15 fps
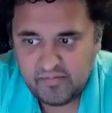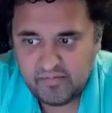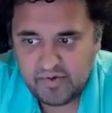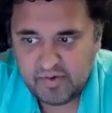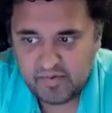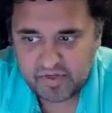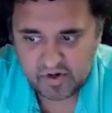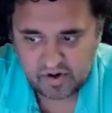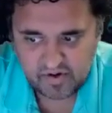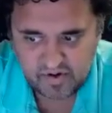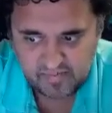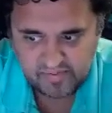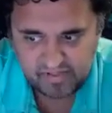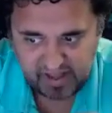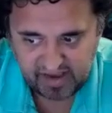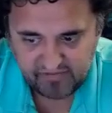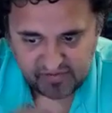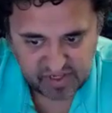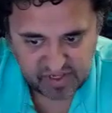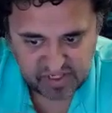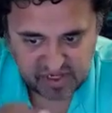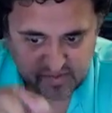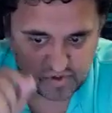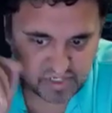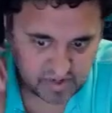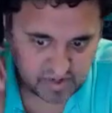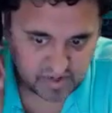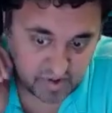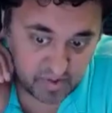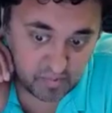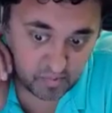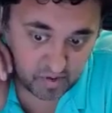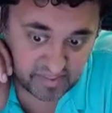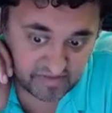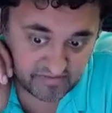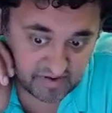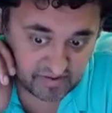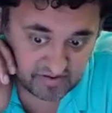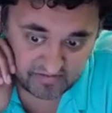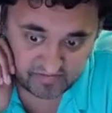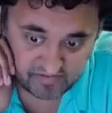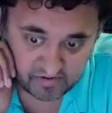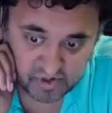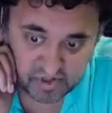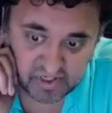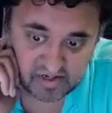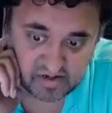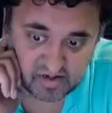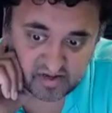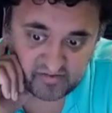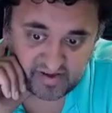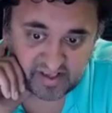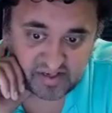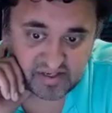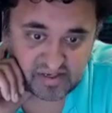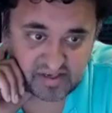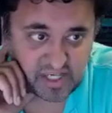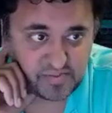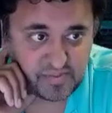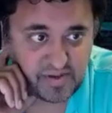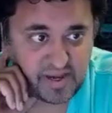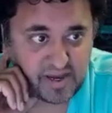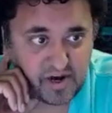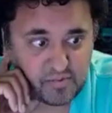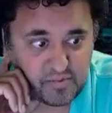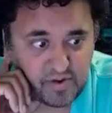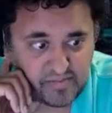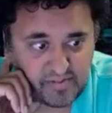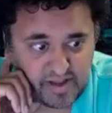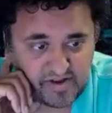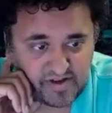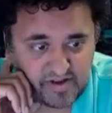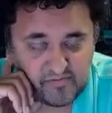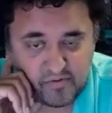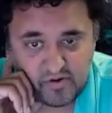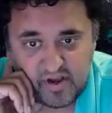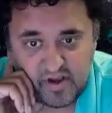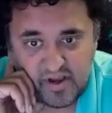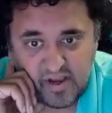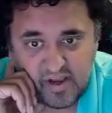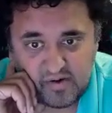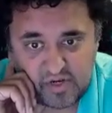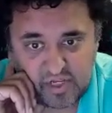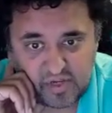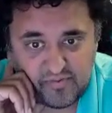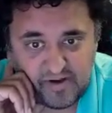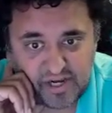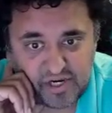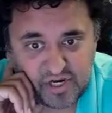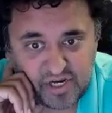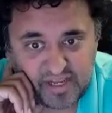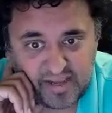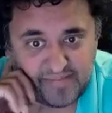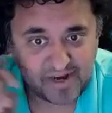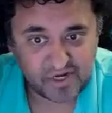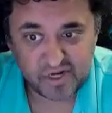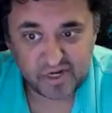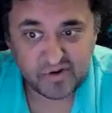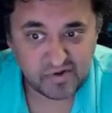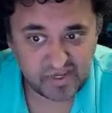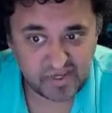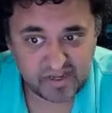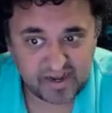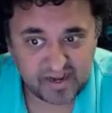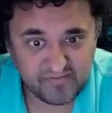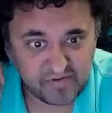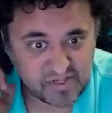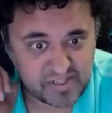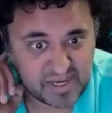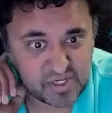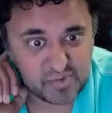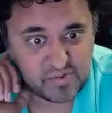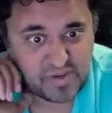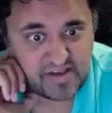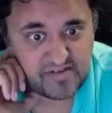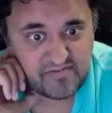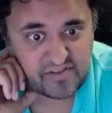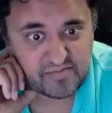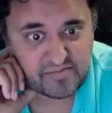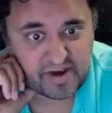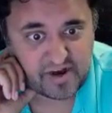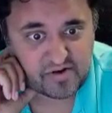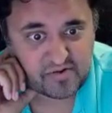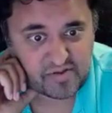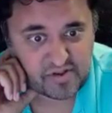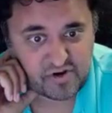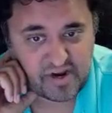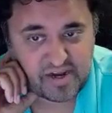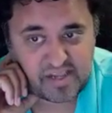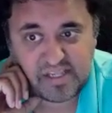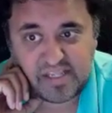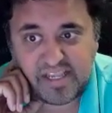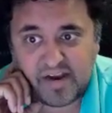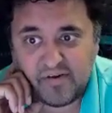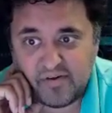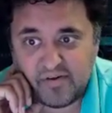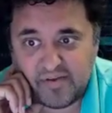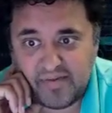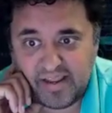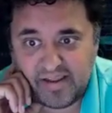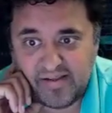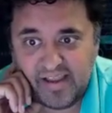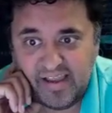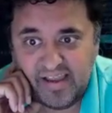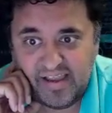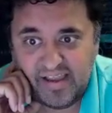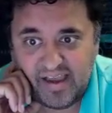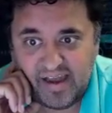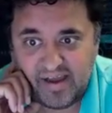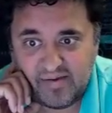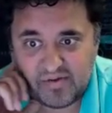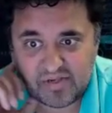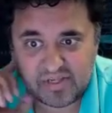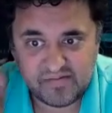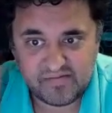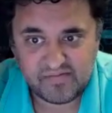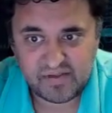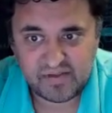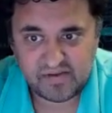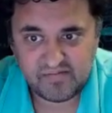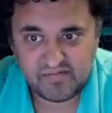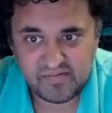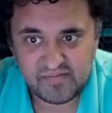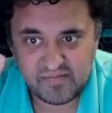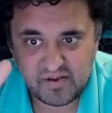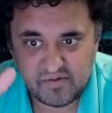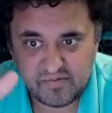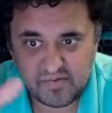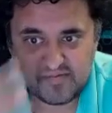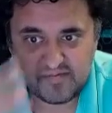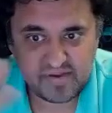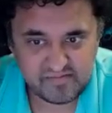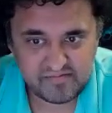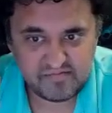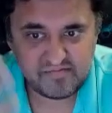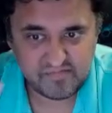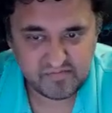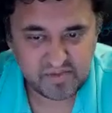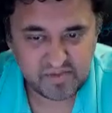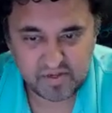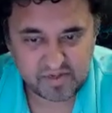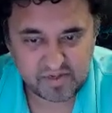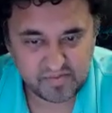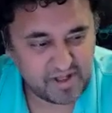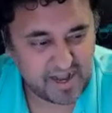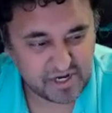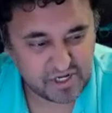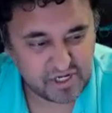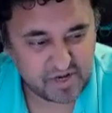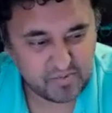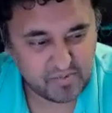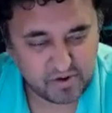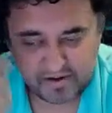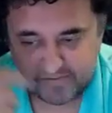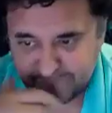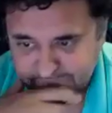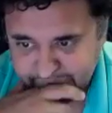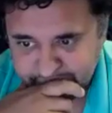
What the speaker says: we started applying for these SBIRs, and we won the very first defense SBIR we applied for, which is a project. I'm actually going to the conference next week for the microelectronics integrity meeting. It was we'd been doing some blockchain work,